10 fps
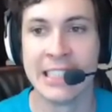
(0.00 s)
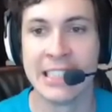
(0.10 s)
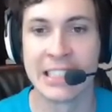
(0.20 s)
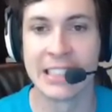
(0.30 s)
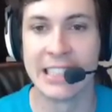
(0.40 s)

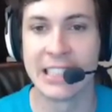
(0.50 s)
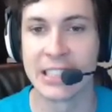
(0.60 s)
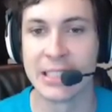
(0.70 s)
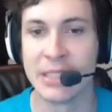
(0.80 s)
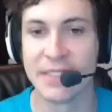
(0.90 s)
is the last
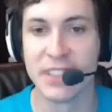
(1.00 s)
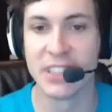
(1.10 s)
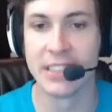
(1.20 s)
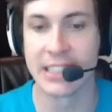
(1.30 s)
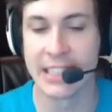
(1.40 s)
try. I'm not
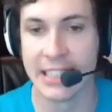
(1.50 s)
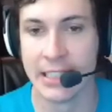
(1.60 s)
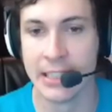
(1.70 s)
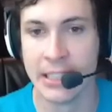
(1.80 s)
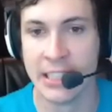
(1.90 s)
falling
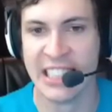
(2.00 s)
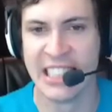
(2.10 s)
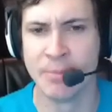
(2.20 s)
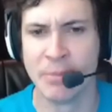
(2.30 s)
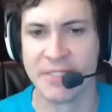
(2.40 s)
again.
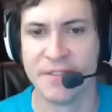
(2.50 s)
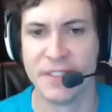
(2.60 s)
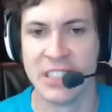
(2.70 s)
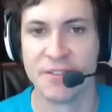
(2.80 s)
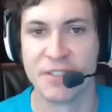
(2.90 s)
I'm not
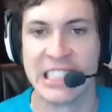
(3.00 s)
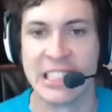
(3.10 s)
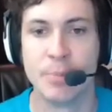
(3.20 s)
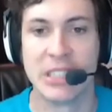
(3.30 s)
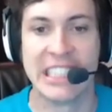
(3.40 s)
falling for
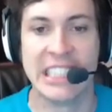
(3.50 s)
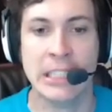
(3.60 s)
anybody.